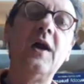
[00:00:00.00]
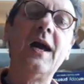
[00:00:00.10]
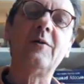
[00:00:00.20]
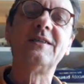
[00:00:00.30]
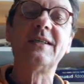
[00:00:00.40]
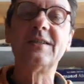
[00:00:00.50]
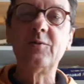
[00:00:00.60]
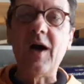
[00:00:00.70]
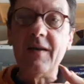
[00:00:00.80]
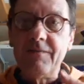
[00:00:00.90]
allow things
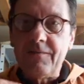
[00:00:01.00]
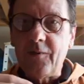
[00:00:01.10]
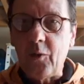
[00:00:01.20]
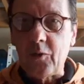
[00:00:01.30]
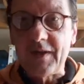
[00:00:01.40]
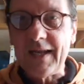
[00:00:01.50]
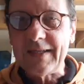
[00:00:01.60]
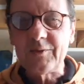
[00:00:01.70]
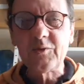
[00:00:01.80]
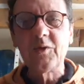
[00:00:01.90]
to unfold
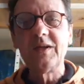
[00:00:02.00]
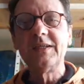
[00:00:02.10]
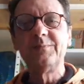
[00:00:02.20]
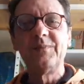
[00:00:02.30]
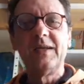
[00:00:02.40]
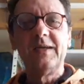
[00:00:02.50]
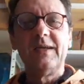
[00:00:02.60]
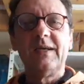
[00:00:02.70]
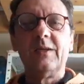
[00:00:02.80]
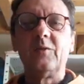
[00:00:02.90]
naturally,
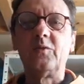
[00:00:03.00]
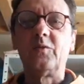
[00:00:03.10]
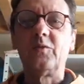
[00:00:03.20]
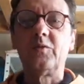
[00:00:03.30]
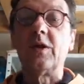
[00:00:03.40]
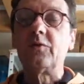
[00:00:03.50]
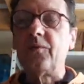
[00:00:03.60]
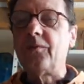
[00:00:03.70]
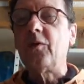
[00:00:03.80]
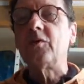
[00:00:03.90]
to not
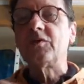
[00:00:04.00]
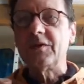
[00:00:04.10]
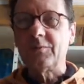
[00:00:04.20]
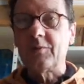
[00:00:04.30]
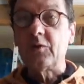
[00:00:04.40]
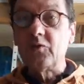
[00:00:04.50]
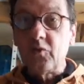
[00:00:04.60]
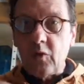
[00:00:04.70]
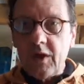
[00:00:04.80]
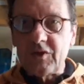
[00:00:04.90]
force, not to
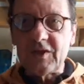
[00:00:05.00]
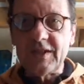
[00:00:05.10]
rush